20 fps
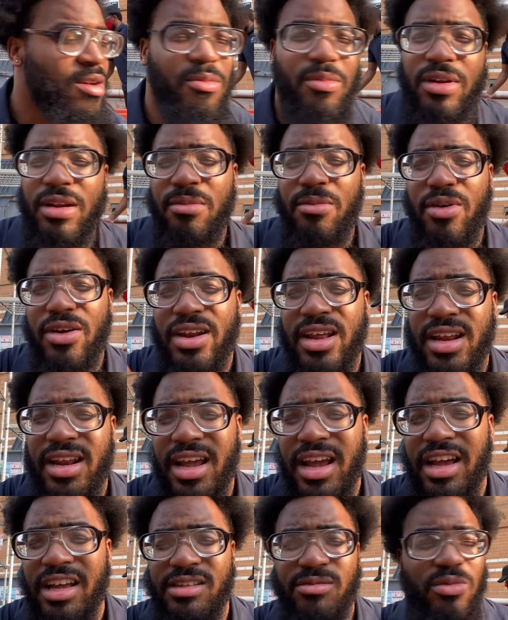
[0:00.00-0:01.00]
But I'm on that
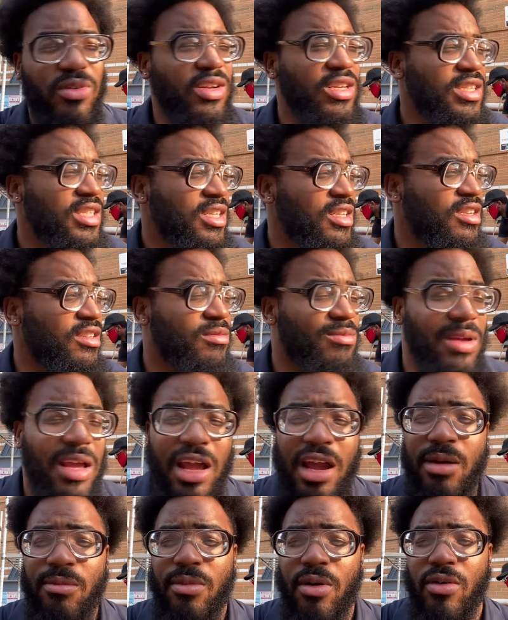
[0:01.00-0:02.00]
ass, bro. This shit is
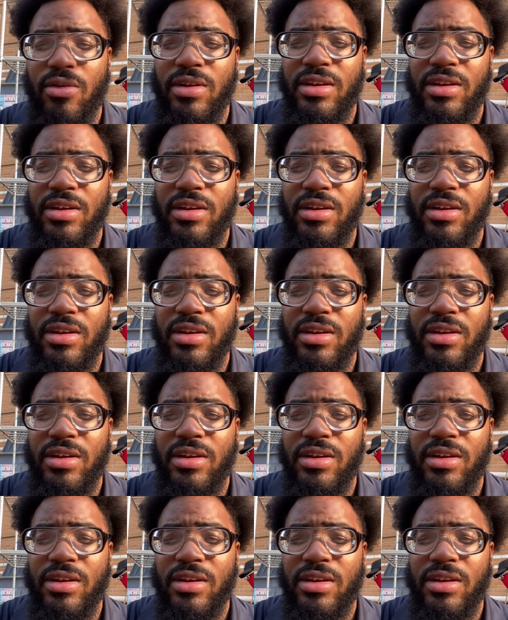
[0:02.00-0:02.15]
mine, bro.